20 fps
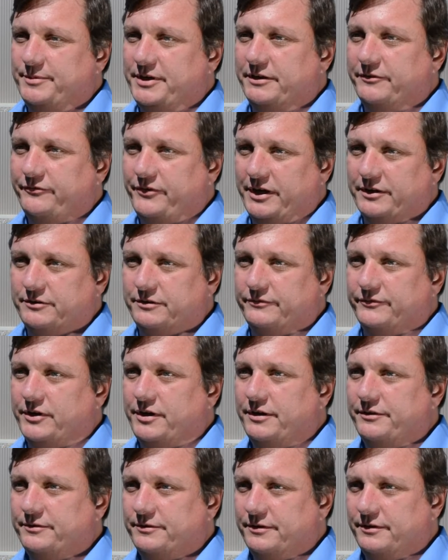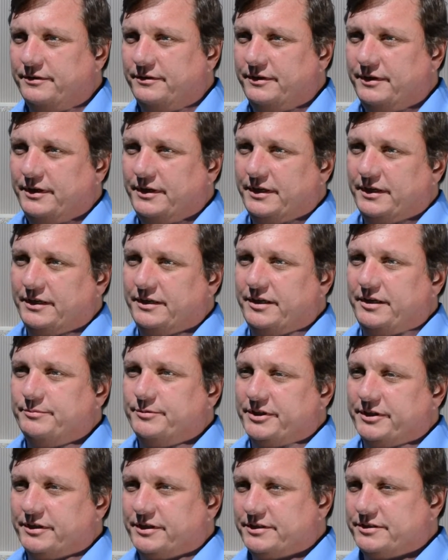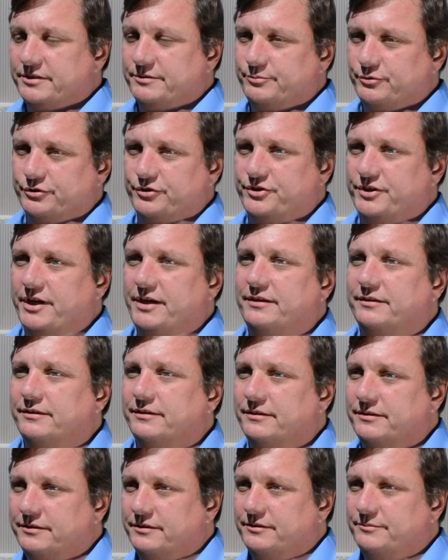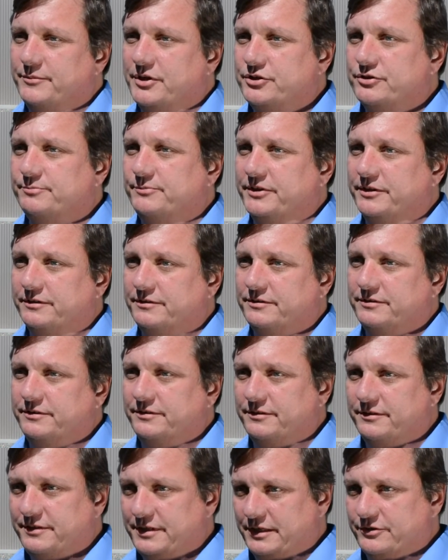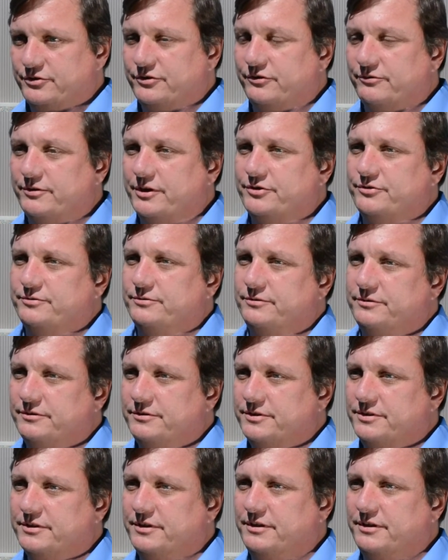about a factor of 100, enabling us to push down the measurement, the detection thresholds